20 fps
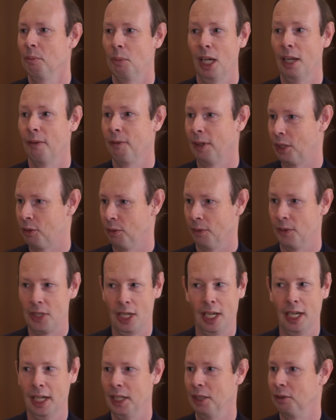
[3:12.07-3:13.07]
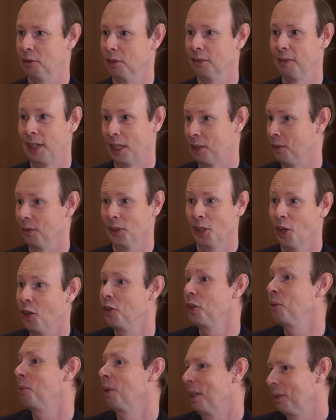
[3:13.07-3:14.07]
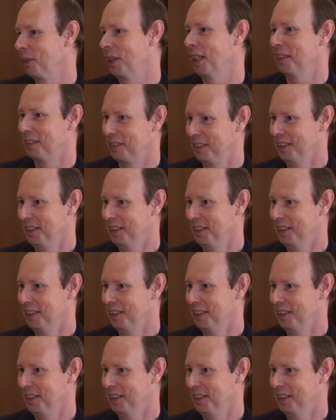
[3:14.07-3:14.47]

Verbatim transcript: by a factor of 10 or a factor of 100, whatever that